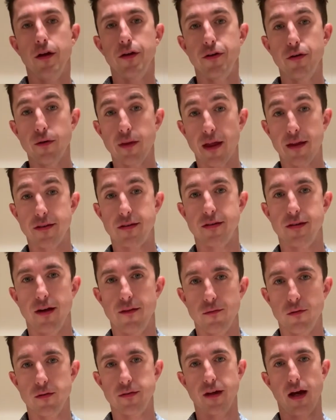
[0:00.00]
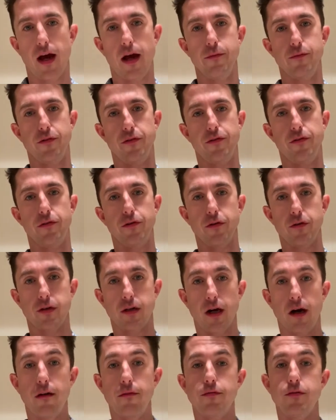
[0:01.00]
Do that several times until you're
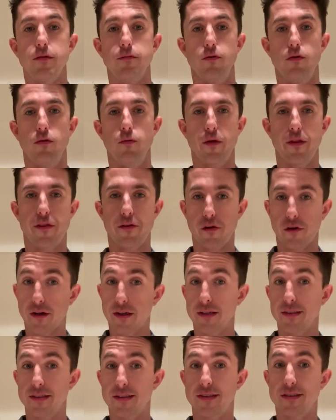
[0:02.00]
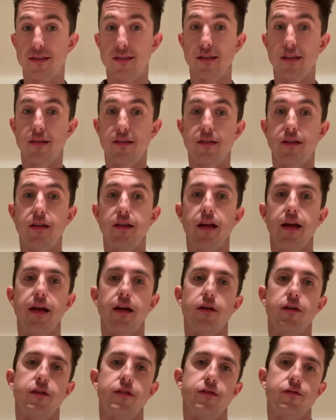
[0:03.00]
comfortable with your consistent
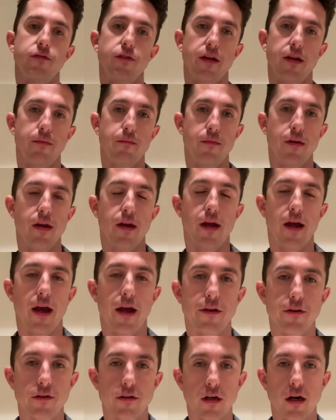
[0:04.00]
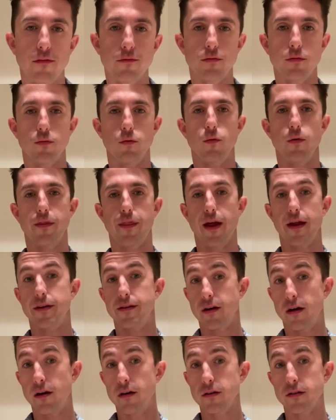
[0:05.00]
airstream and you're comfortable with that
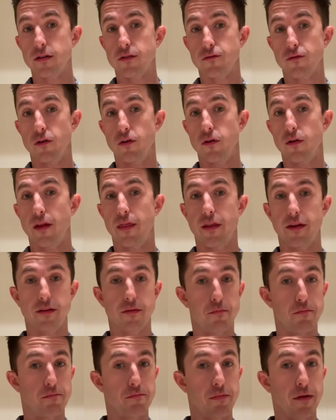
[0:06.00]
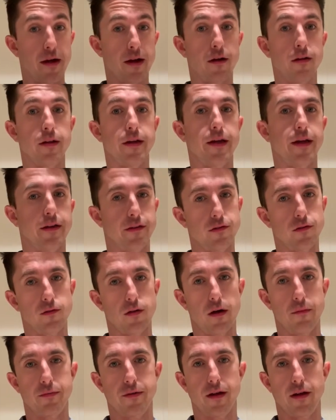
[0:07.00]
tongue stroke that's barely
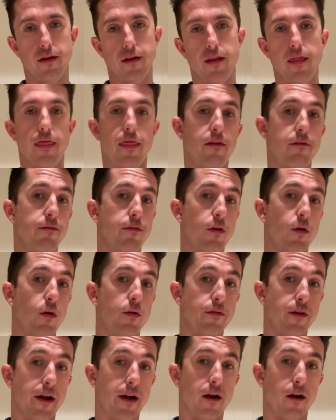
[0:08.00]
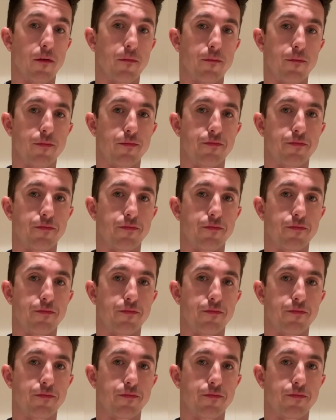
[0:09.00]
interrupting the flow of air.